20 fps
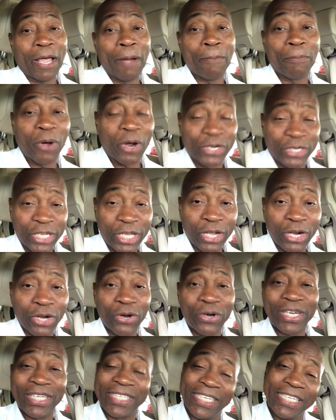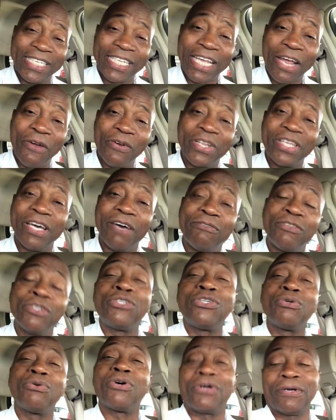In particular, the sincerity of the
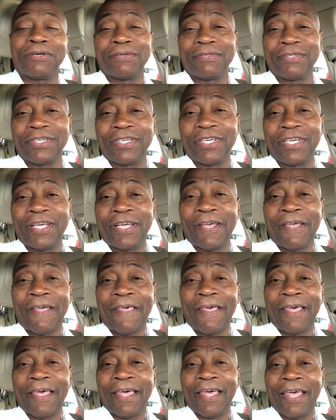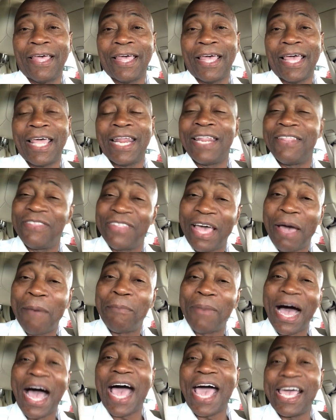doer. And in their
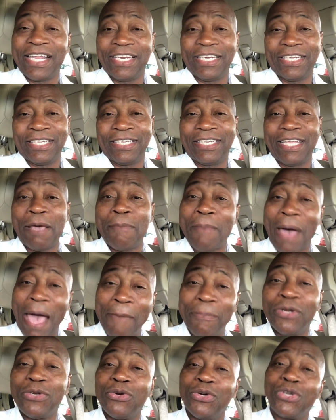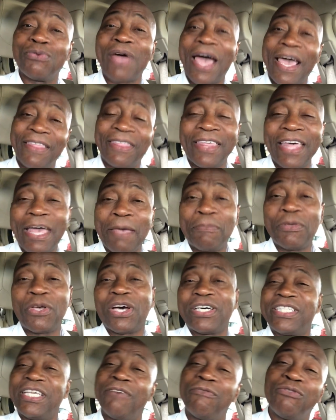mind, they might be doing the right thing
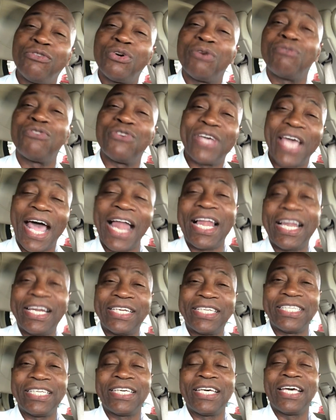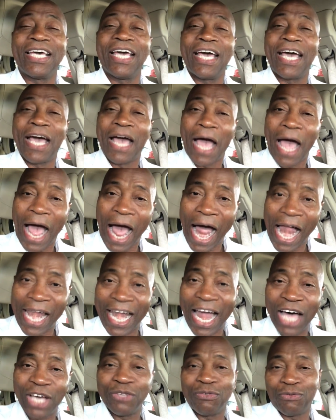because their view of reality
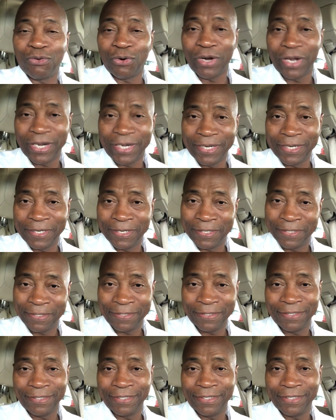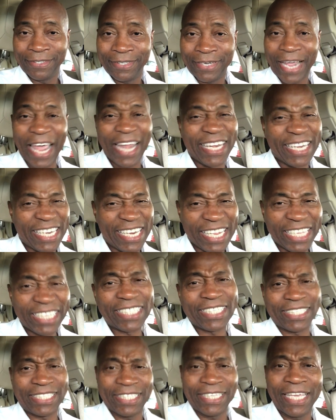allows for it. And
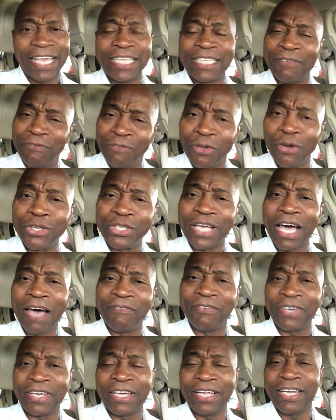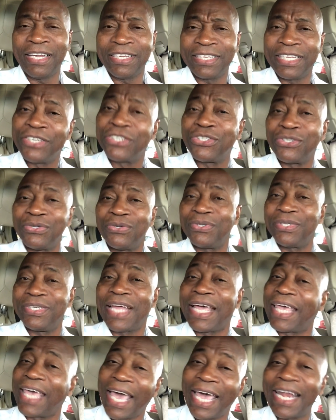this is a philosophical issue
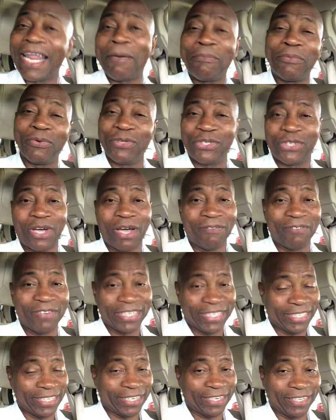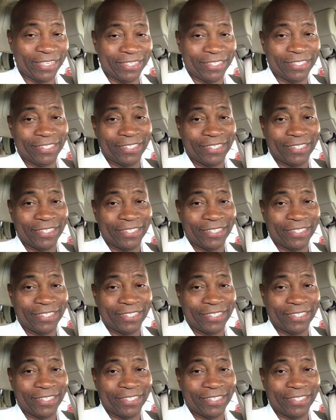that cannot be resolved instantly.